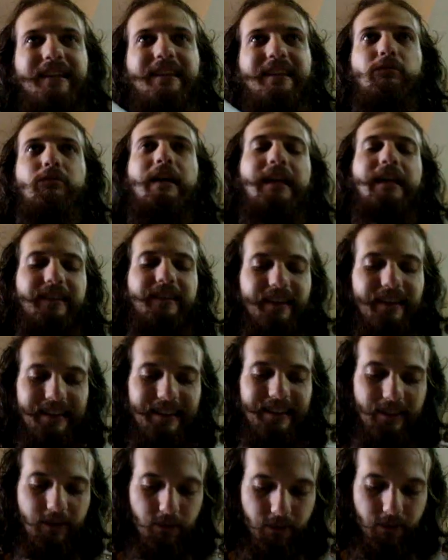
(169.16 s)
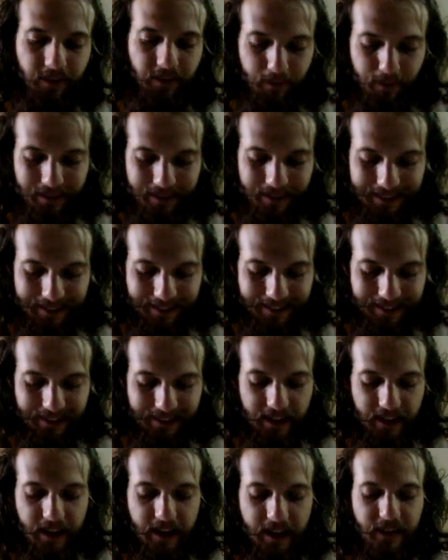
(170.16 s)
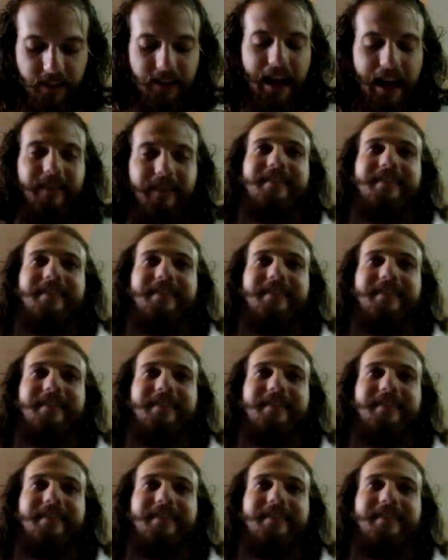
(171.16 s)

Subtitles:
did well, it loose in density. To how